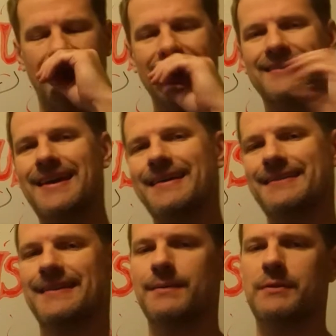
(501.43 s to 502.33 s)
and
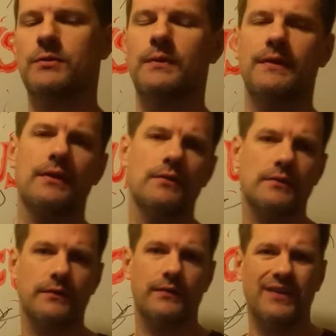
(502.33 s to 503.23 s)
testing between the years of